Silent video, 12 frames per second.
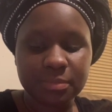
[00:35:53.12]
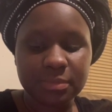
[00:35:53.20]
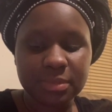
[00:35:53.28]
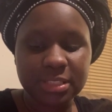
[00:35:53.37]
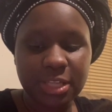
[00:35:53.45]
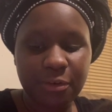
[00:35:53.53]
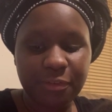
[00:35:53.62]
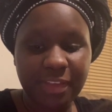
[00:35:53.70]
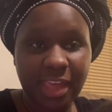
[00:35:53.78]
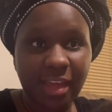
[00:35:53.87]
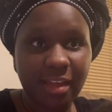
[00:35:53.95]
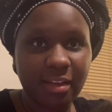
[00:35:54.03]

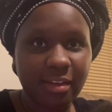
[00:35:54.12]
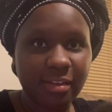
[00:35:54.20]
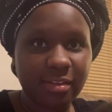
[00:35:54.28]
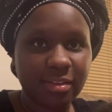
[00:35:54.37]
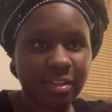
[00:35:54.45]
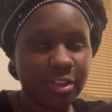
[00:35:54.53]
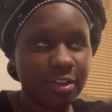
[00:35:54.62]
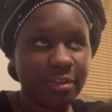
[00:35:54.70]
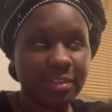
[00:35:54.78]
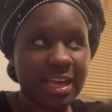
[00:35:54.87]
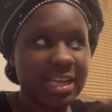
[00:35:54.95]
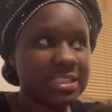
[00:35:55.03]
Self-care, you know,
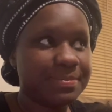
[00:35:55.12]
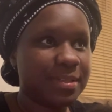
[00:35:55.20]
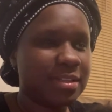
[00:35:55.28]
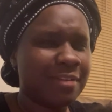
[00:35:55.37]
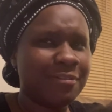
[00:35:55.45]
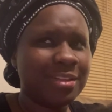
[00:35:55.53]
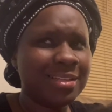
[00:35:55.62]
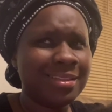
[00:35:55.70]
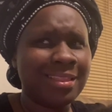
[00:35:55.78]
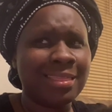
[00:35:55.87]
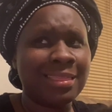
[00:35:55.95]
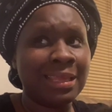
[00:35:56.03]
that has been, I feel like, the
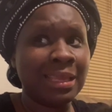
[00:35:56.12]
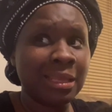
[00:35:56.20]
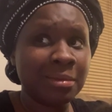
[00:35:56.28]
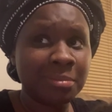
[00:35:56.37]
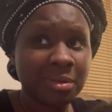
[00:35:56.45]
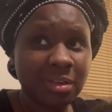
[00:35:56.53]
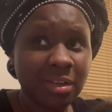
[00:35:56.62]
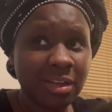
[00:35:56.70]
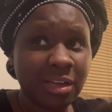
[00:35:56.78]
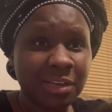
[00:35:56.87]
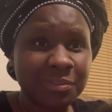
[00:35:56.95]
theme of